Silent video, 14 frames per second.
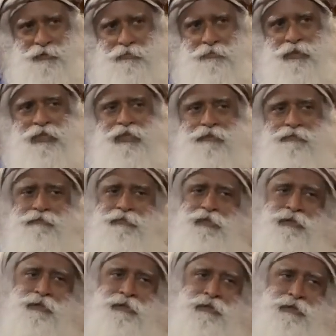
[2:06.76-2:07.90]
believed
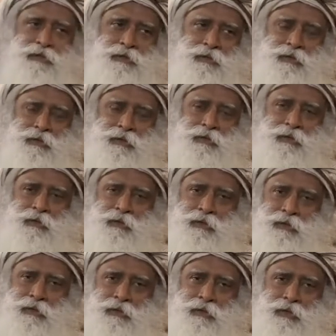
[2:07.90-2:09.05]

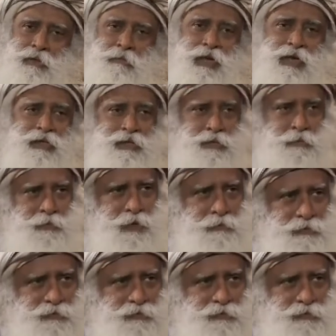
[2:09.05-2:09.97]
the blood is pumped